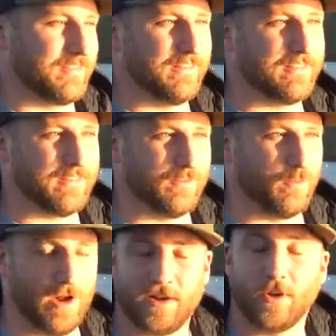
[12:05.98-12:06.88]
this
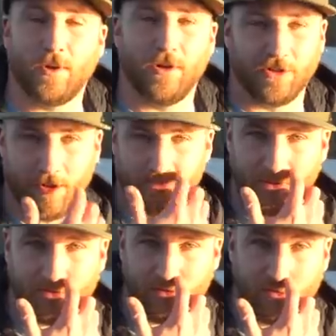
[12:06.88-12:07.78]
we're not going to quit our jobs
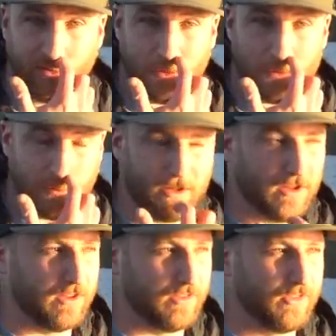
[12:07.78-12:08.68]
this season
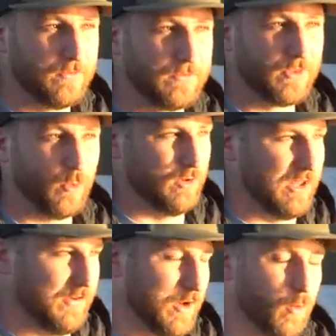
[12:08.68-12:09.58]
because we're
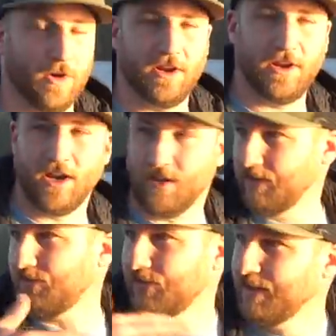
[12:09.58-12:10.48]
living and working in
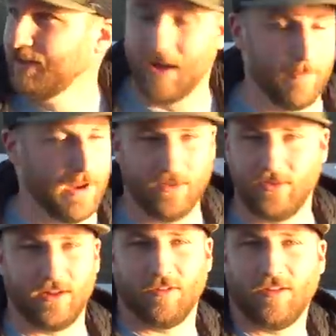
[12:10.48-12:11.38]
this
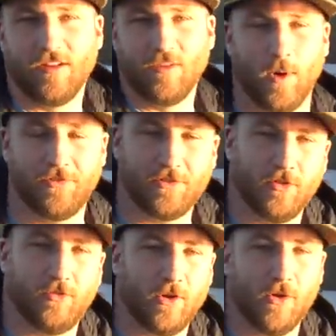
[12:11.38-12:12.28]
amazing West
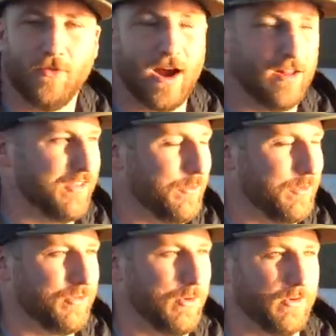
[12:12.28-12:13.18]
Coast Vancouver island that
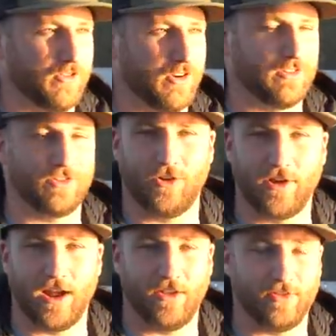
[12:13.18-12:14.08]
we're super stoked to show you
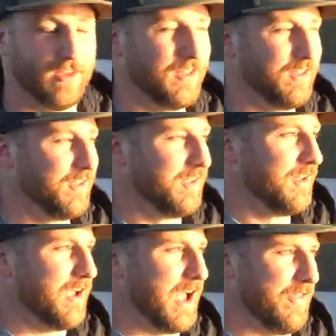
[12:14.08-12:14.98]
guys.
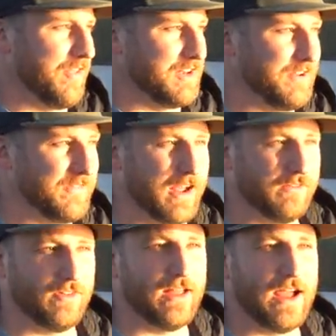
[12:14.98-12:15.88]
And then even
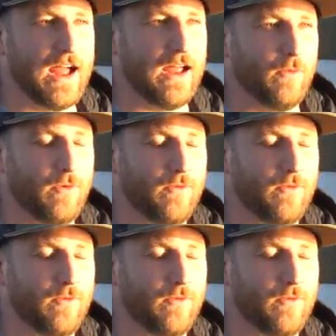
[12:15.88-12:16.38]
after that,